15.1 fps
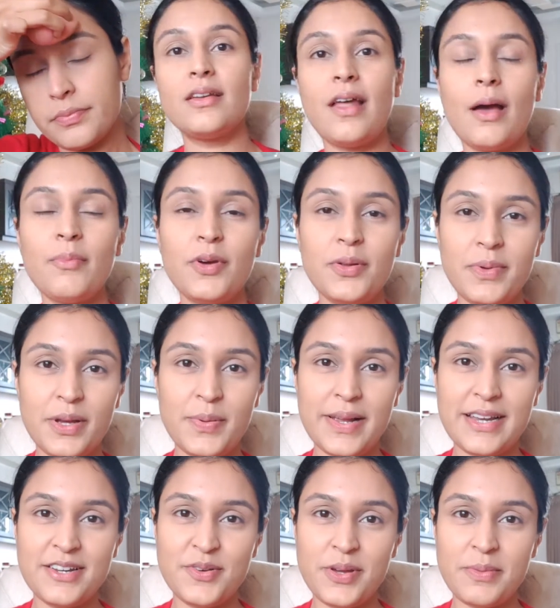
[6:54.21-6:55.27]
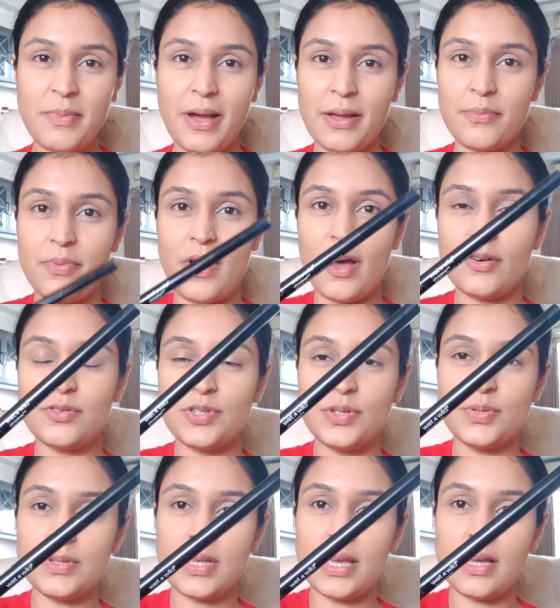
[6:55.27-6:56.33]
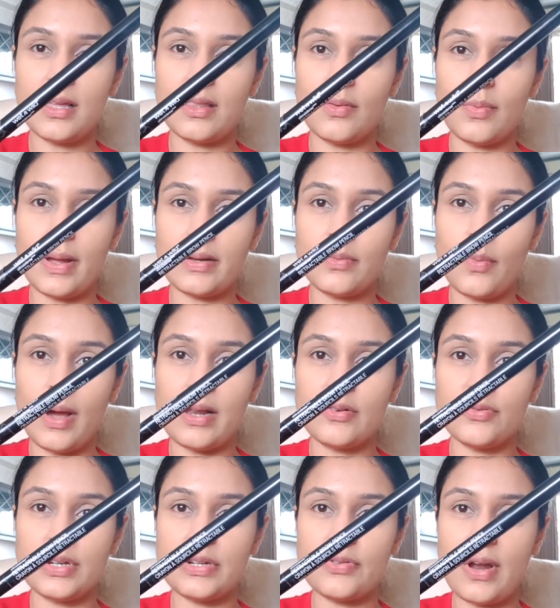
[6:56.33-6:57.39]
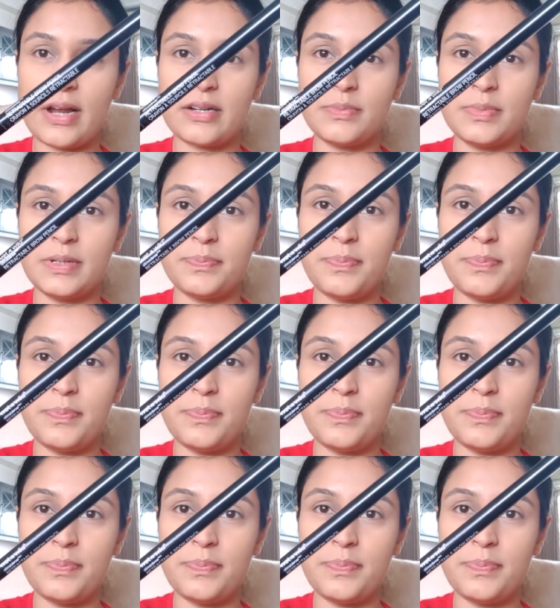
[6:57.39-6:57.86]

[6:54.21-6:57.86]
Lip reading: Now I'm going to be quickly doing my brows using the Wet n Wild retractable